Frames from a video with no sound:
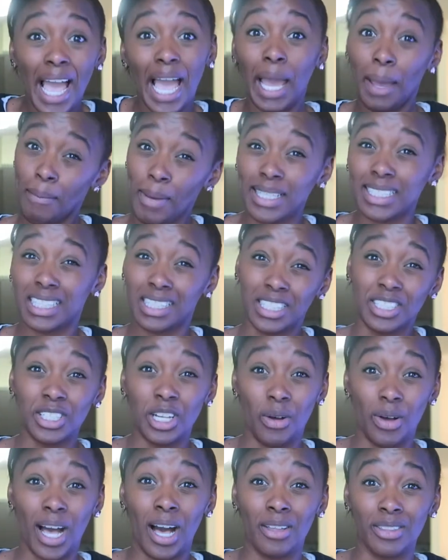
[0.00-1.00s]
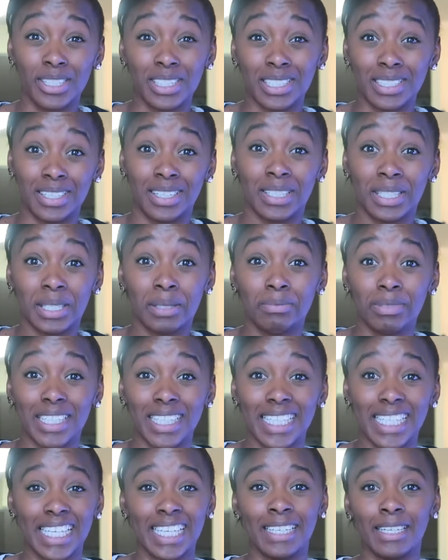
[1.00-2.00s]
I basically know how this is gonna
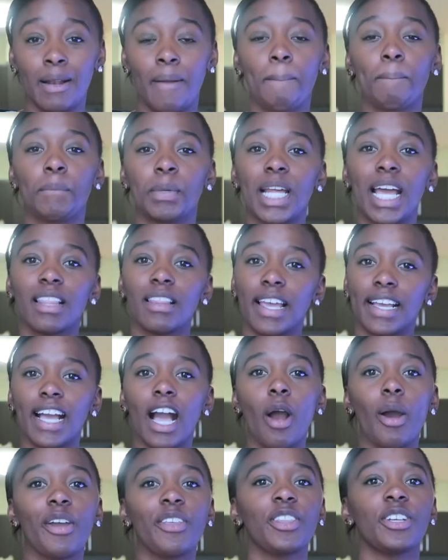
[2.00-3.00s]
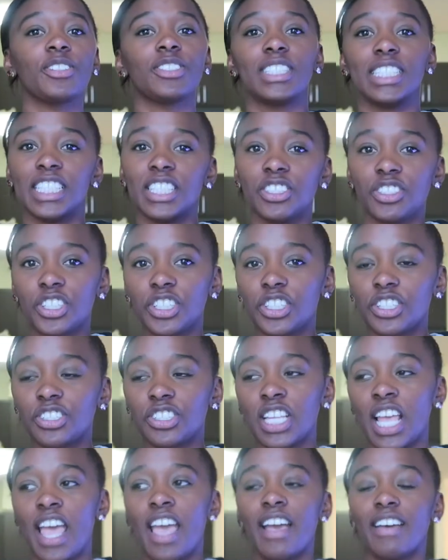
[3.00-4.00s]
completely end. But I like how in their
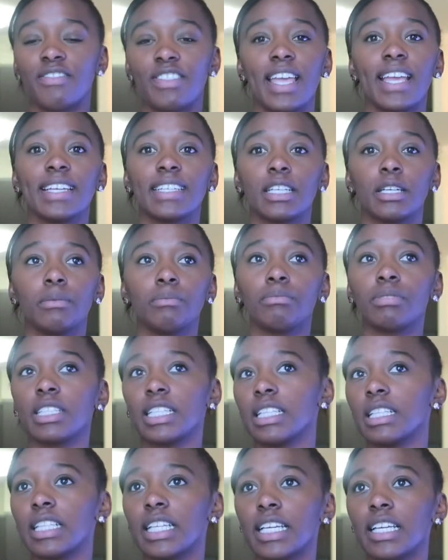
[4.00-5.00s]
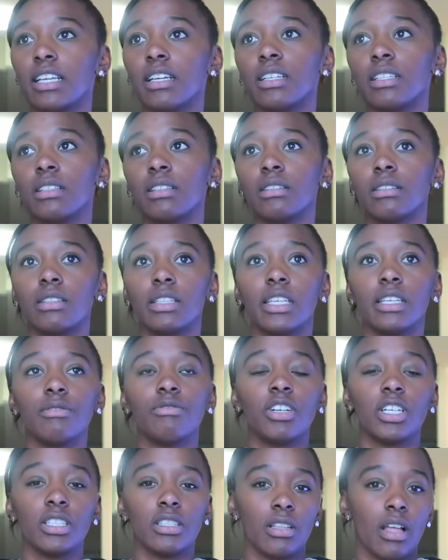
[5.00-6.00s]
teasers, they completely
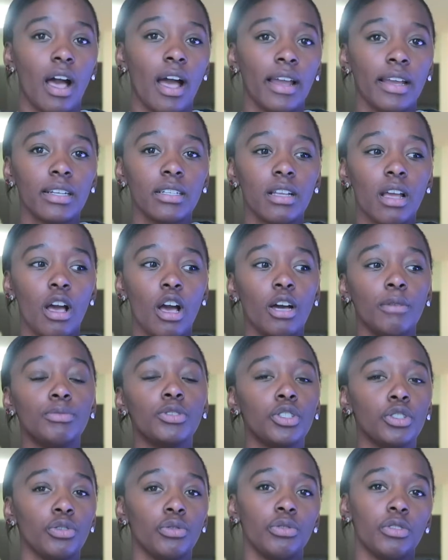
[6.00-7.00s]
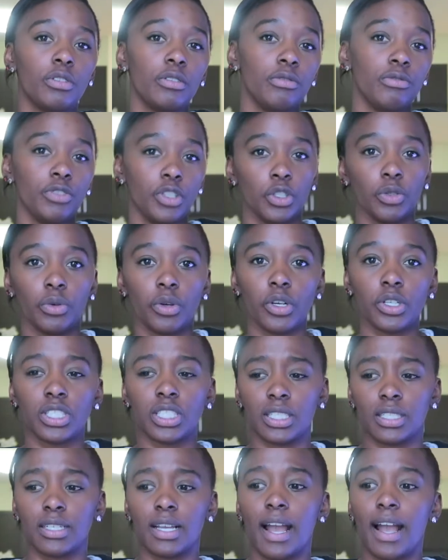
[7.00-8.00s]
leave a lot up to the viewer
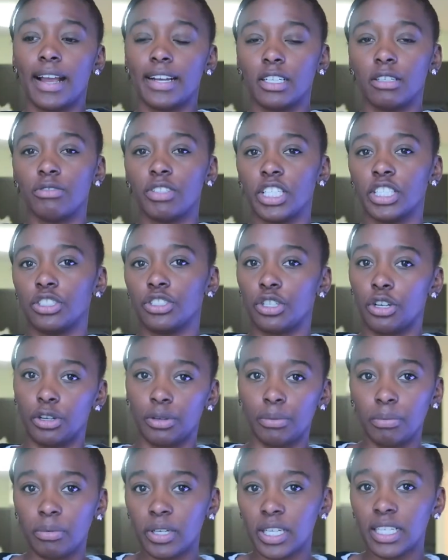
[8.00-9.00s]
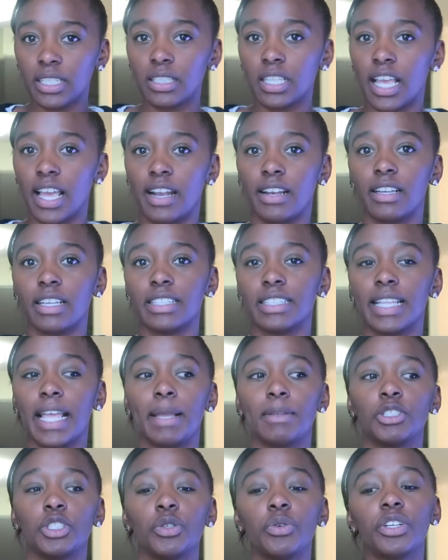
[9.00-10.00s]
to kind of interpret, and
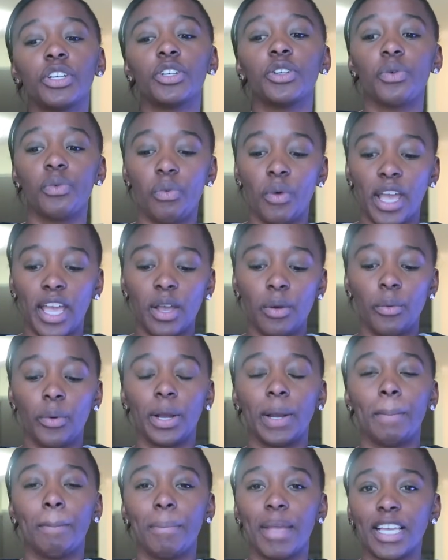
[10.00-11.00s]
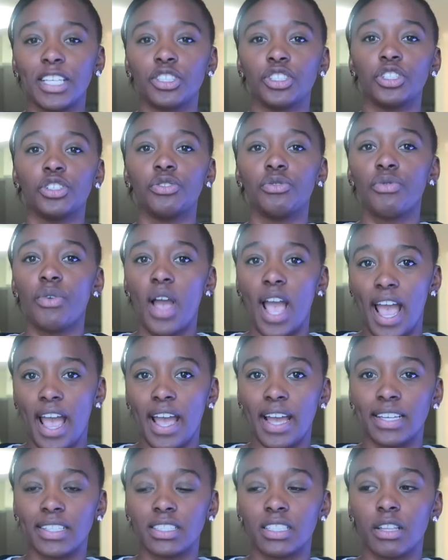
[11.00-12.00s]
they do it in a way where it makes you
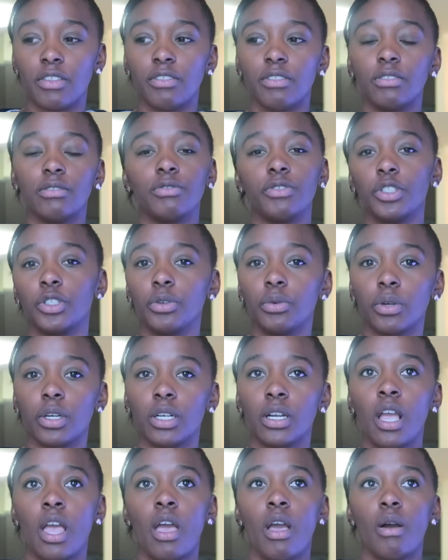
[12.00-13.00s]
as the viewer